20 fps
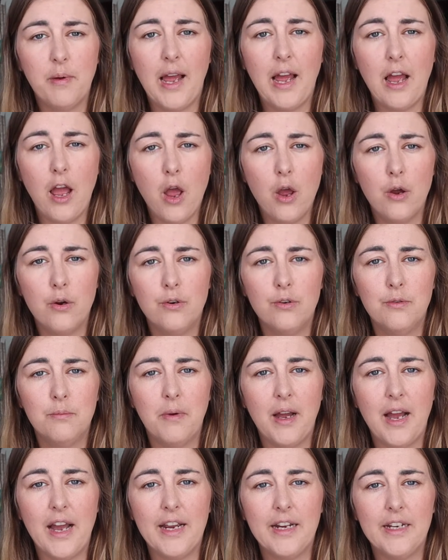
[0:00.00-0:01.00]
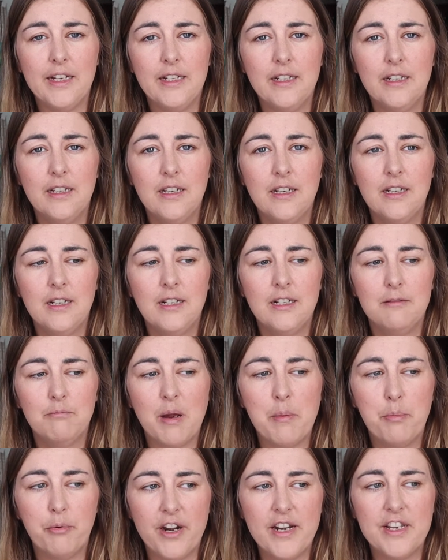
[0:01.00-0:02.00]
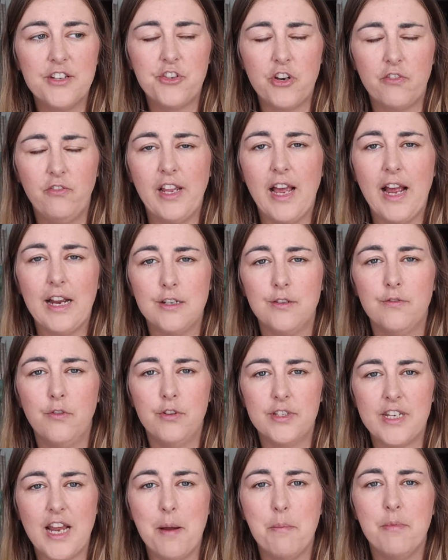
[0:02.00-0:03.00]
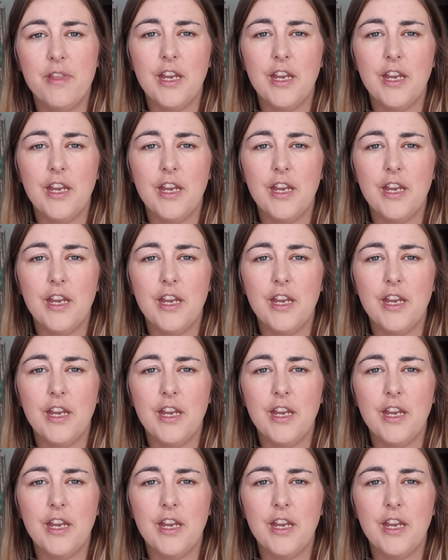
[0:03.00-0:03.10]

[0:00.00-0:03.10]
But at home, my brain is generally active all the time,